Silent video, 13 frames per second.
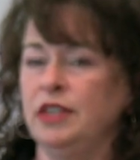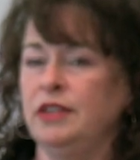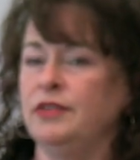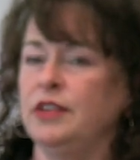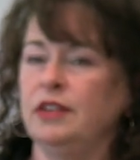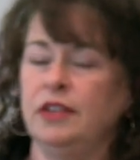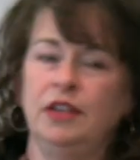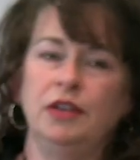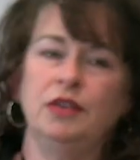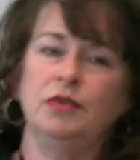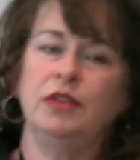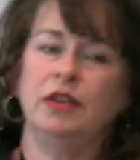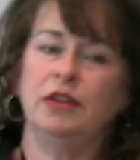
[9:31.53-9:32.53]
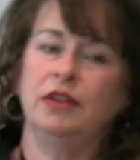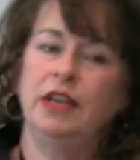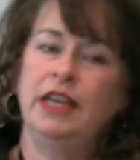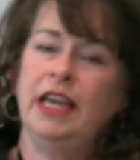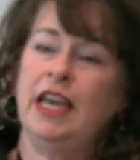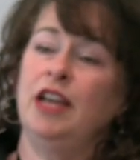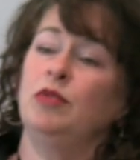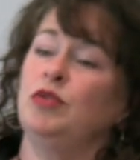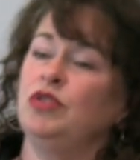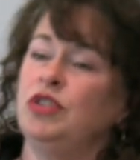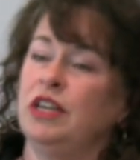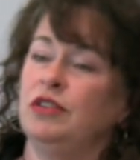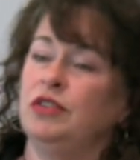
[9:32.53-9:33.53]
even the animal
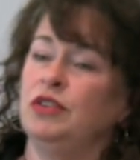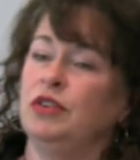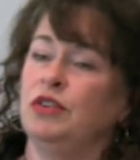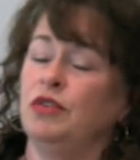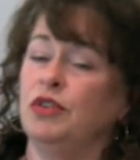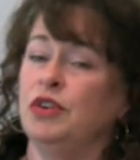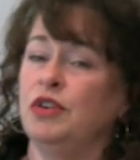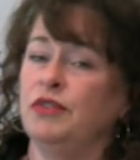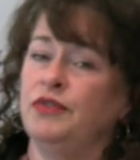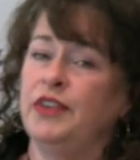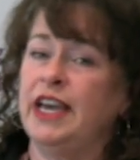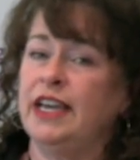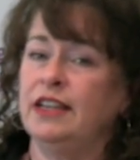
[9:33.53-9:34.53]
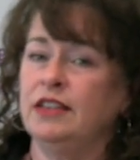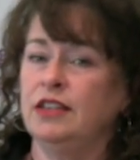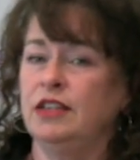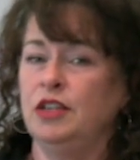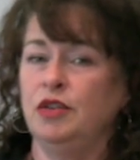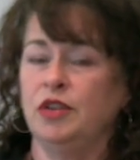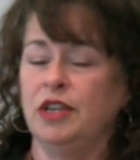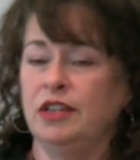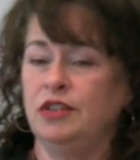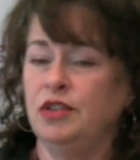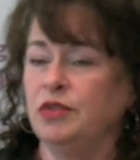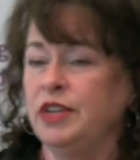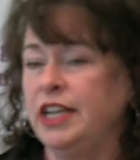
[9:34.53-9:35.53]
shelter or your vet, you could
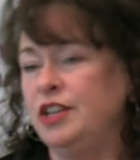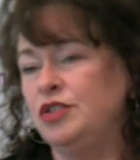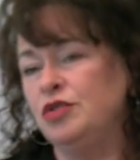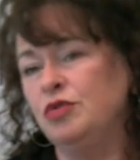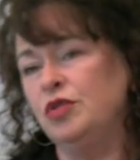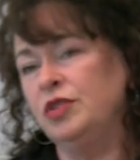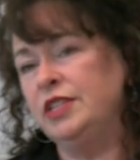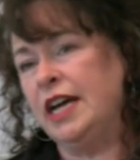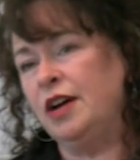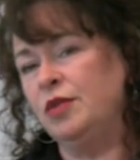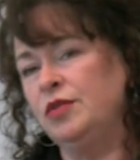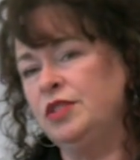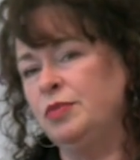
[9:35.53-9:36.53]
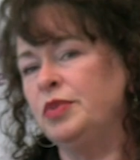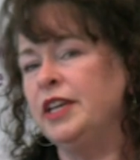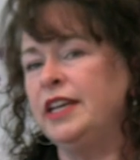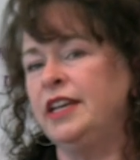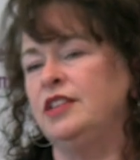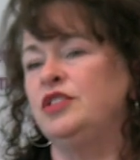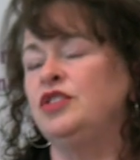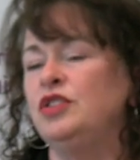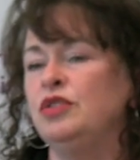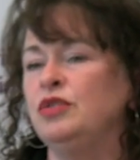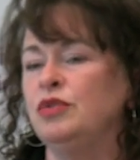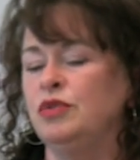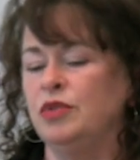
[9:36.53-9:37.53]
donate your old towels and blankets
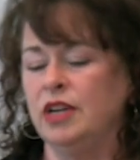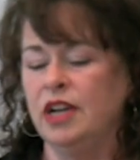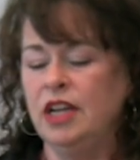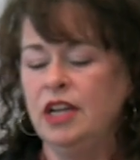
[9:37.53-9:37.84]
to, or